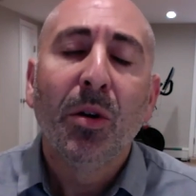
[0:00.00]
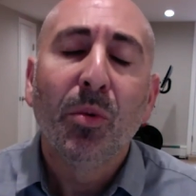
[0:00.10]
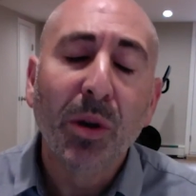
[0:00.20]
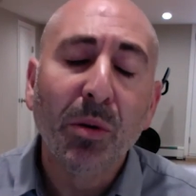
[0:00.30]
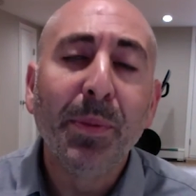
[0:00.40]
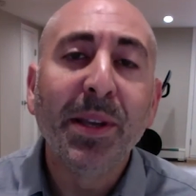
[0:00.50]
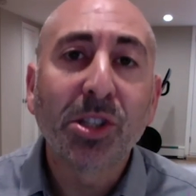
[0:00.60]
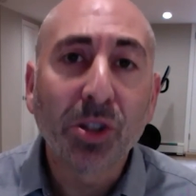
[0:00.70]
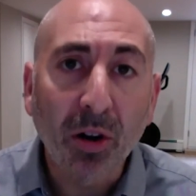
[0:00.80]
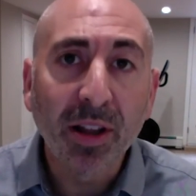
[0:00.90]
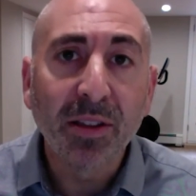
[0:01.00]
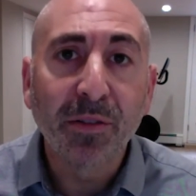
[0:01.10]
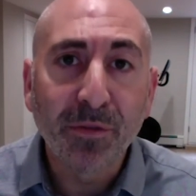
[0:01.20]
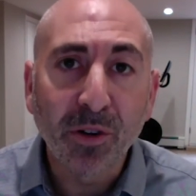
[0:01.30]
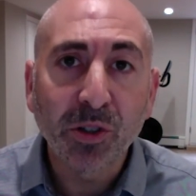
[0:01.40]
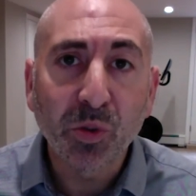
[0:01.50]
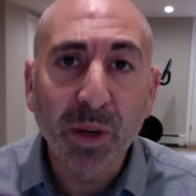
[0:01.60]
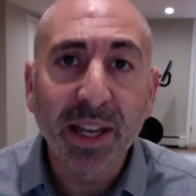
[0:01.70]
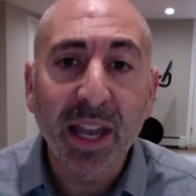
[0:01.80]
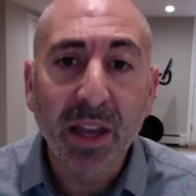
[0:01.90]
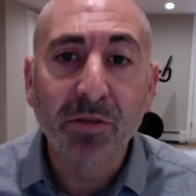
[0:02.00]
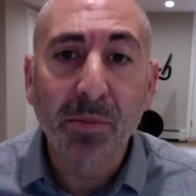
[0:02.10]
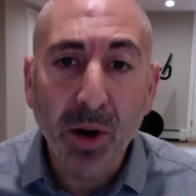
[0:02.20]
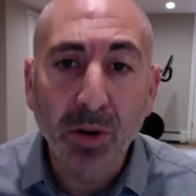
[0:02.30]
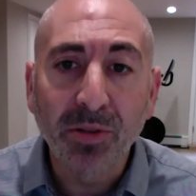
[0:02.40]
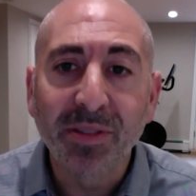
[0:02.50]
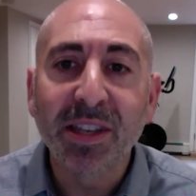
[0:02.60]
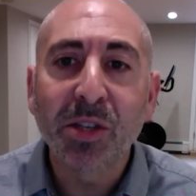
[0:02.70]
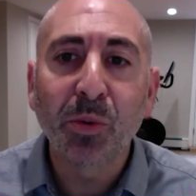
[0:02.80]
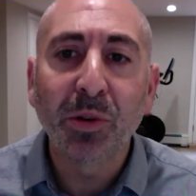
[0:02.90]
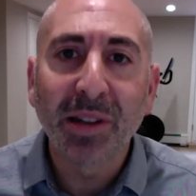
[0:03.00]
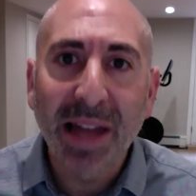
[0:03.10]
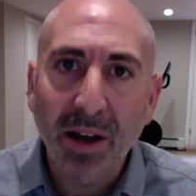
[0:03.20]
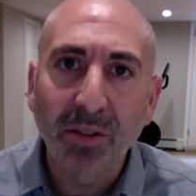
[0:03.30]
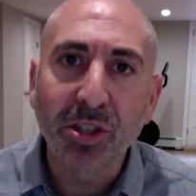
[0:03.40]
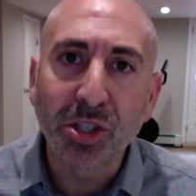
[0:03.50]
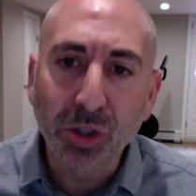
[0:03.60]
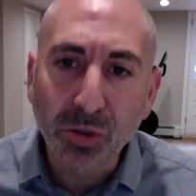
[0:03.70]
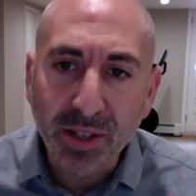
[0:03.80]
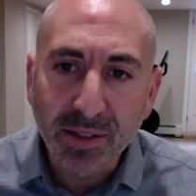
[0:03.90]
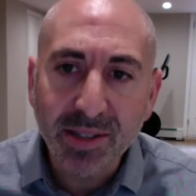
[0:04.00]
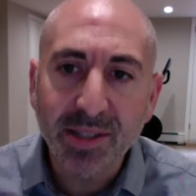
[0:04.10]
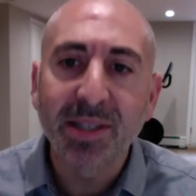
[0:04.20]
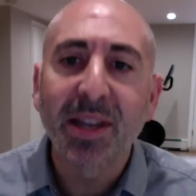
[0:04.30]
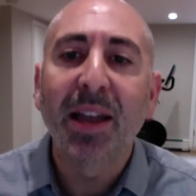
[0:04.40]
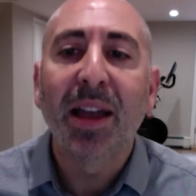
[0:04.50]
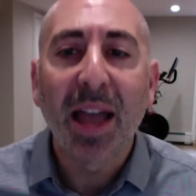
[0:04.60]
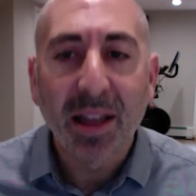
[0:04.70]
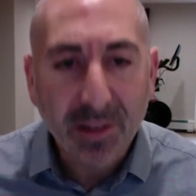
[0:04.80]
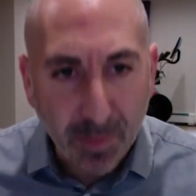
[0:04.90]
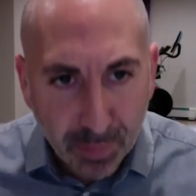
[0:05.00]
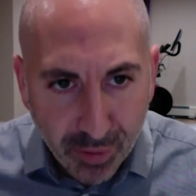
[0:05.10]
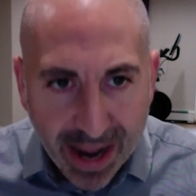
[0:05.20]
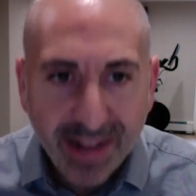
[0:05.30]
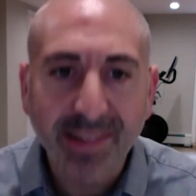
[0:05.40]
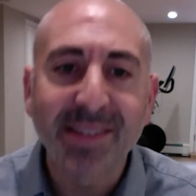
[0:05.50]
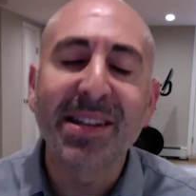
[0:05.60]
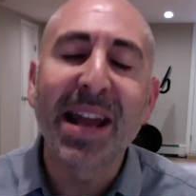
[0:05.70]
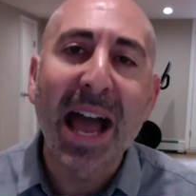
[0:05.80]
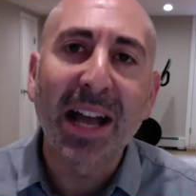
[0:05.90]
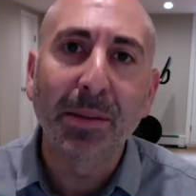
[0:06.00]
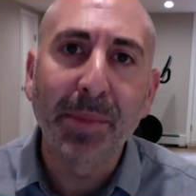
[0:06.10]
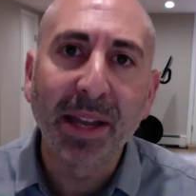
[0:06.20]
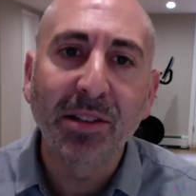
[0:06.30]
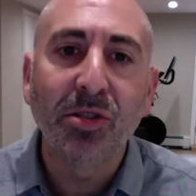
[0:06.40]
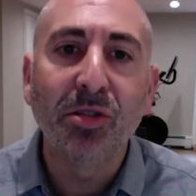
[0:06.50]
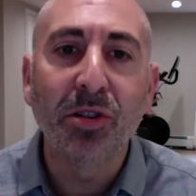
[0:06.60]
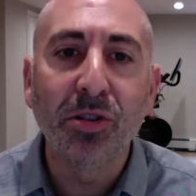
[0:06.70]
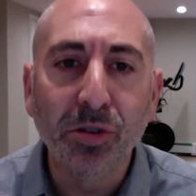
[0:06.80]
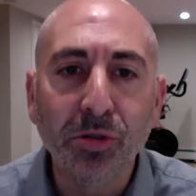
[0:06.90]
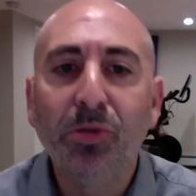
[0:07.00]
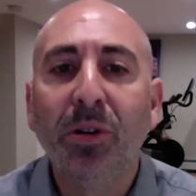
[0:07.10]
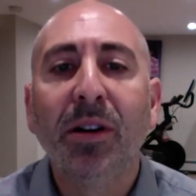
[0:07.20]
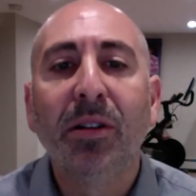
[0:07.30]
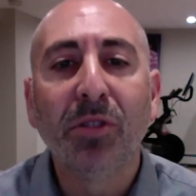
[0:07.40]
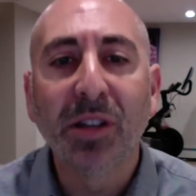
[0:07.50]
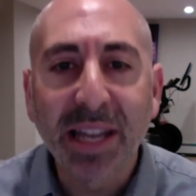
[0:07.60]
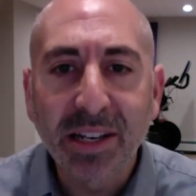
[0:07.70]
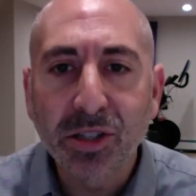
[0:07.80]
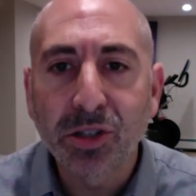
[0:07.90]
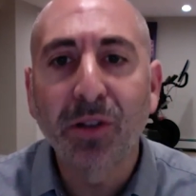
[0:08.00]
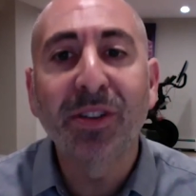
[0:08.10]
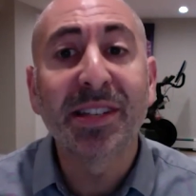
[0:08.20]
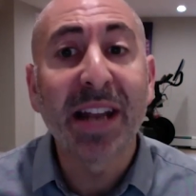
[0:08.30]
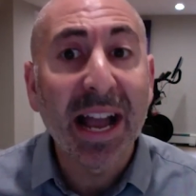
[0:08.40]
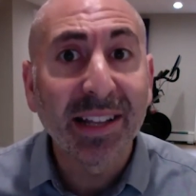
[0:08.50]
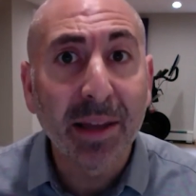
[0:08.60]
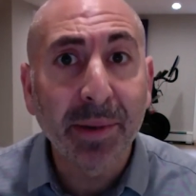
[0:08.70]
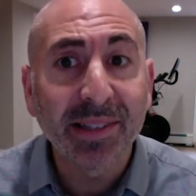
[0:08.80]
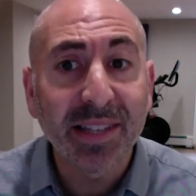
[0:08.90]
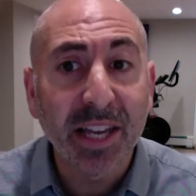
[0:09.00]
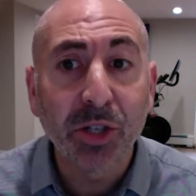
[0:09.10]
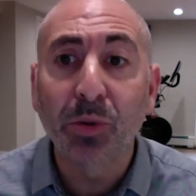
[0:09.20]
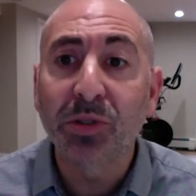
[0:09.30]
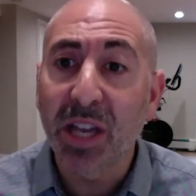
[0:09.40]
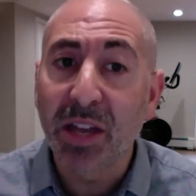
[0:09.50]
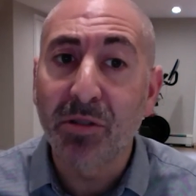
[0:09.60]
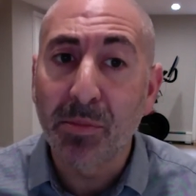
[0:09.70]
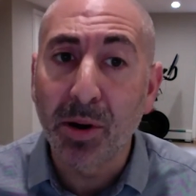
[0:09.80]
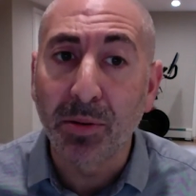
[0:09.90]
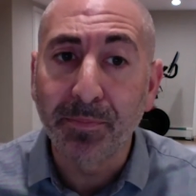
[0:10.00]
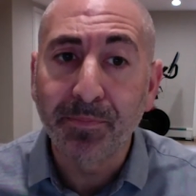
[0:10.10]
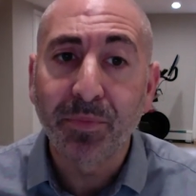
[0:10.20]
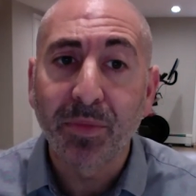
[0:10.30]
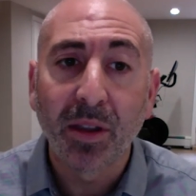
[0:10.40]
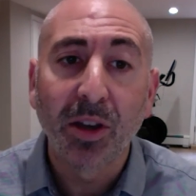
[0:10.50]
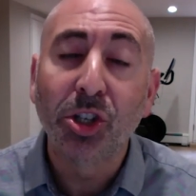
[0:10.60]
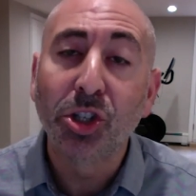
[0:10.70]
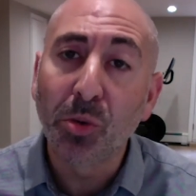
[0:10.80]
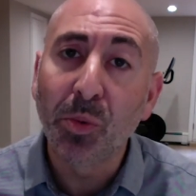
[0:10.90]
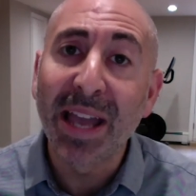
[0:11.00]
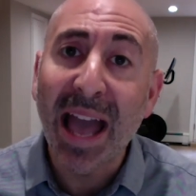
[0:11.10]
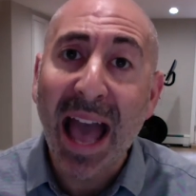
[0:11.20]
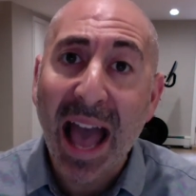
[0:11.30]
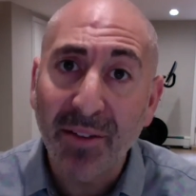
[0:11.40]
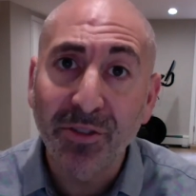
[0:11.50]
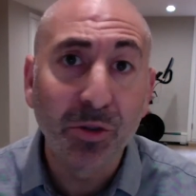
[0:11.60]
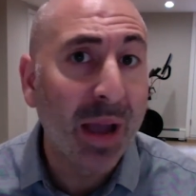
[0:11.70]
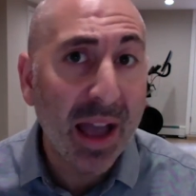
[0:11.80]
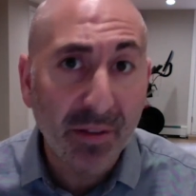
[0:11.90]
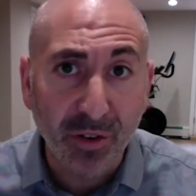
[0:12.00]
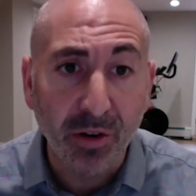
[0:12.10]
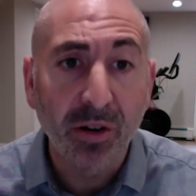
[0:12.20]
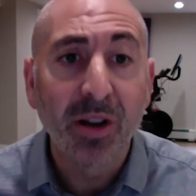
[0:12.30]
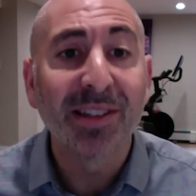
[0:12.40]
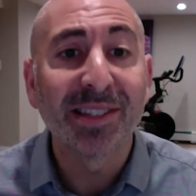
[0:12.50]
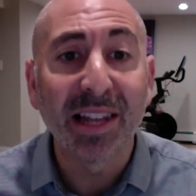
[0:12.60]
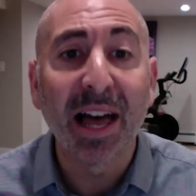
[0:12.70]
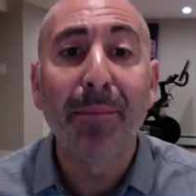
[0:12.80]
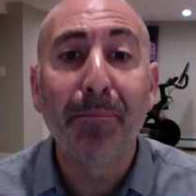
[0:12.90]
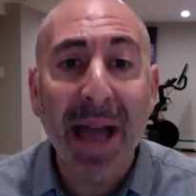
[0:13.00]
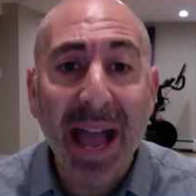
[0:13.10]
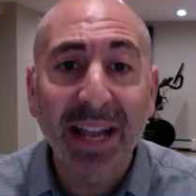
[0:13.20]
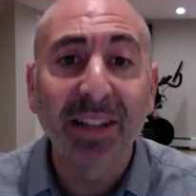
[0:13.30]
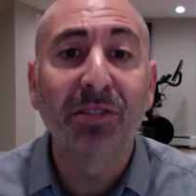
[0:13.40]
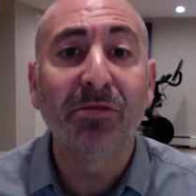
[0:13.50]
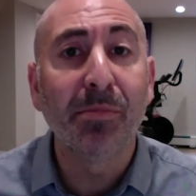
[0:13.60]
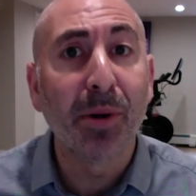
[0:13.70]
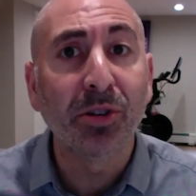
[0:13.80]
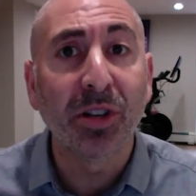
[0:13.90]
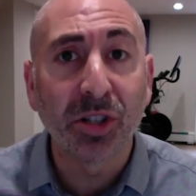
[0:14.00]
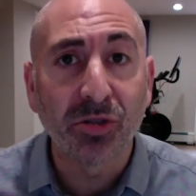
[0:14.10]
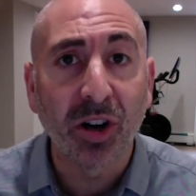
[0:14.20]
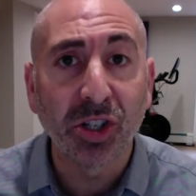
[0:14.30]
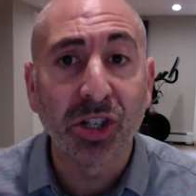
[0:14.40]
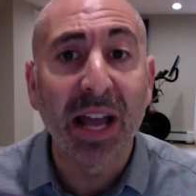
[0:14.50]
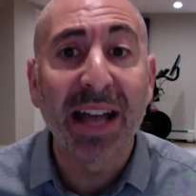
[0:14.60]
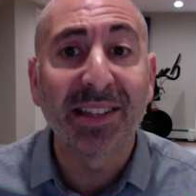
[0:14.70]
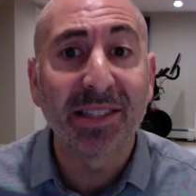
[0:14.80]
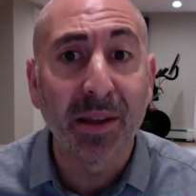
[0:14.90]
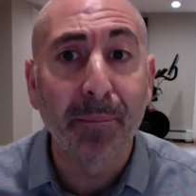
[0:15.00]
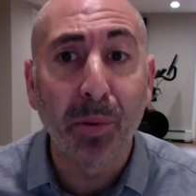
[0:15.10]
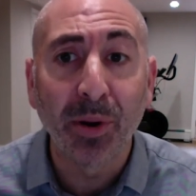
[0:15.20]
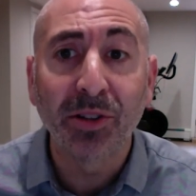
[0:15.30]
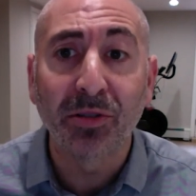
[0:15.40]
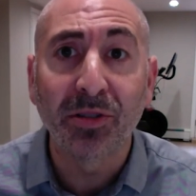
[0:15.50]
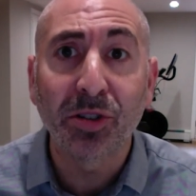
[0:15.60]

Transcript: we will be starting the first week in remote, this will allow the students to practice and acclimate to their new related service and academic schedules in remote. Should we have to ever slide back into remote instruction at some point during the